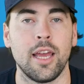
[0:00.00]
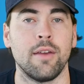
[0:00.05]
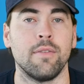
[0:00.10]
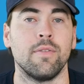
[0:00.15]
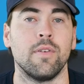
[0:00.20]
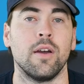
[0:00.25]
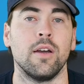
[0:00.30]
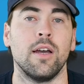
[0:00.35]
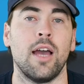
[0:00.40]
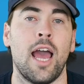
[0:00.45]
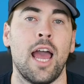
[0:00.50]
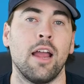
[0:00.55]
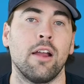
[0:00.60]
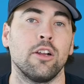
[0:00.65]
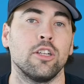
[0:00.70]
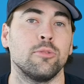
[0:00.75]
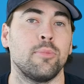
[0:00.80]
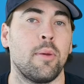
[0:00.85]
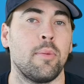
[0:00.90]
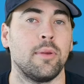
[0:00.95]
If a
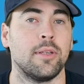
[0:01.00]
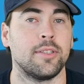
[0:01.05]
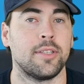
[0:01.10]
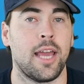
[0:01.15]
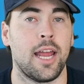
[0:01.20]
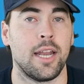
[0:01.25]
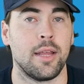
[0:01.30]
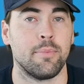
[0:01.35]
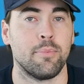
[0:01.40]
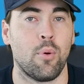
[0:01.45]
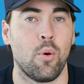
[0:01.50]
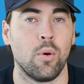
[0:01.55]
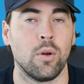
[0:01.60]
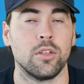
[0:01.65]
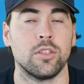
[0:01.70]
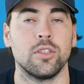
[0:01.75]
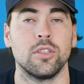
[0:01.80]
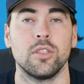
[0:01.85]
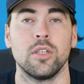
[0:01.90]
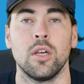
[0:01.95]
hacker is maybe scanning
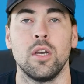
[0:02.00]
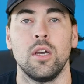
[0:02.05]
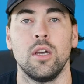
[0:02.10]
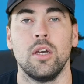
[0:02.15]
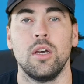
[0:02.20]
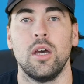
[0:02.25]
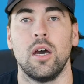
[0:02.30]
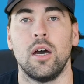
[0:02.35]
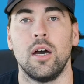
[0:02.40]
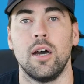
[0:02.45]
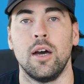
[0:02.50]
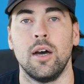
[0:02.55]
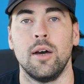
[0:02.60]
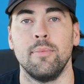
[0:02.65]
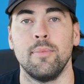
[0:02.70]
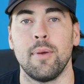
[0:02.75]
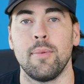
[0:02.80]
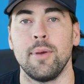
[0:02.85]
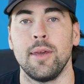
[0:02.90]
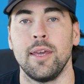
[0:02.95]
ports,
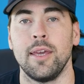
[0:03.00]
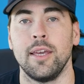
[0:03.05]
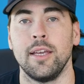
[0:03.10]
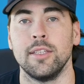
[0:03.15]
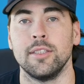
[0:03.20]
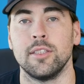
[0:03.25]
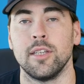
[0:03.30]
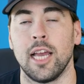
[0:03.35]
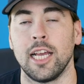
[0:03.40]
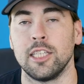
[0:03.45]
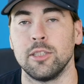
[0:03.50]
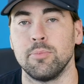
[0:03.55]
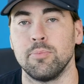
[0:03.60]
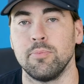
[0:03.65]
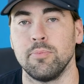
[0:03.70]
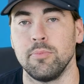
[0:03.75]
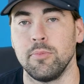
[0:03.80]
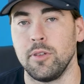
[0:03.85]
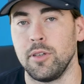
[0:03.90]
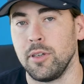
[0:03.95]
maybe he's
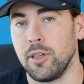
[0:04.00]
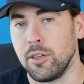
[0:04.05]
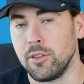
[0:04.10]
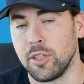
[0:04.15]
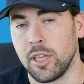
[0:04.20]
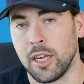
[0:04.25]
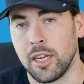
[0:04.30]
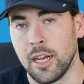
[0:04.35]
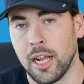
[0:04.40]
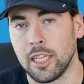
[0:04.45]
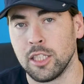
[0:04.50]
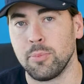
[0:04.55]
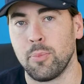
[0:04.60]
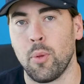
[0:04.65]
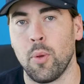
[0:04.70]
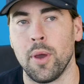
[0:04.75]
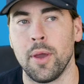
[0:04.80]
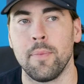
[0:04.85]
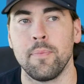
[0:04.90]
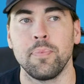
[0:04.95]
using an
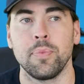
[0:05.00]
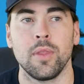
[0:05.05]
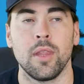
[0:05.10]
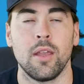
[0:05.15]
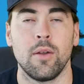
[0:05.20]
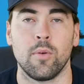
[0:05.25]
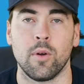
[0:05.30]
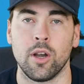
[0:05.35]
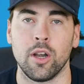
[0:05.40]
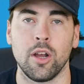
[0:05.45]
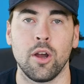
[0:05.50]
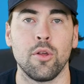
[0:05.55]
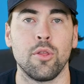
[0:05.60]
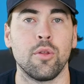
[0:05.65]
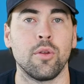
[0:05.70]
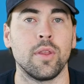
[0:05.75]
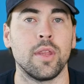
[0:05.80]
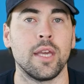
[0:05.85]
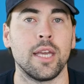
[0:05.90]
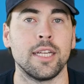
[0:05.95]
exploit. We're gonna go
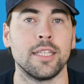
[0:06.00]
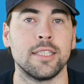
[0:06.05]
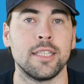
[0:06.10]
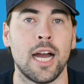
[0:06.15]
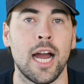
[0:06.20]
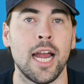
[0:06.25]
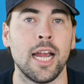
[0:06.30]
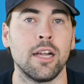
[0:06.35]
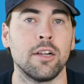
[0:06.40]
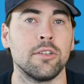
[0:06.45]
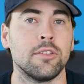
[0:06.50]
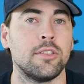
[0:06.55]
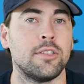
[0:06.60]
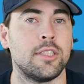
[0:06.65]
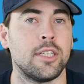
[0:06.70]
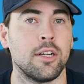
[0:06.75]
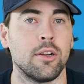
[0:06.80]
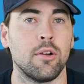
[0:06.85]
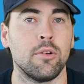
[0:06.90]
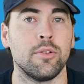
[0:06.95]
through the entire
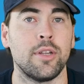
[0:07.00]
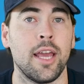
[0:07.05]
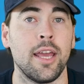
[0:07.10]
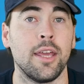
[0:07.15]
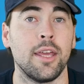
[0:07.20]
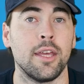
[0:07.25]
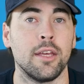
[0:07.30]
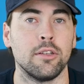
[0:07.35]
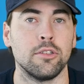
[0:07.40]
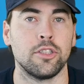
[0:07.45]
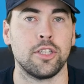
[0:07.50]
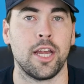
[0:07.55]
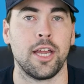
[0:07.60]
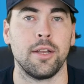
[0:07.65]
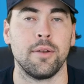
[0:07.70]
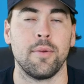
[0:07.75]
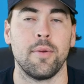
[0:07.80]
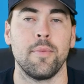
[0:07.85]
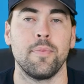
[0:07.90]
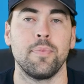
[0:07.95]
0-day kill chain.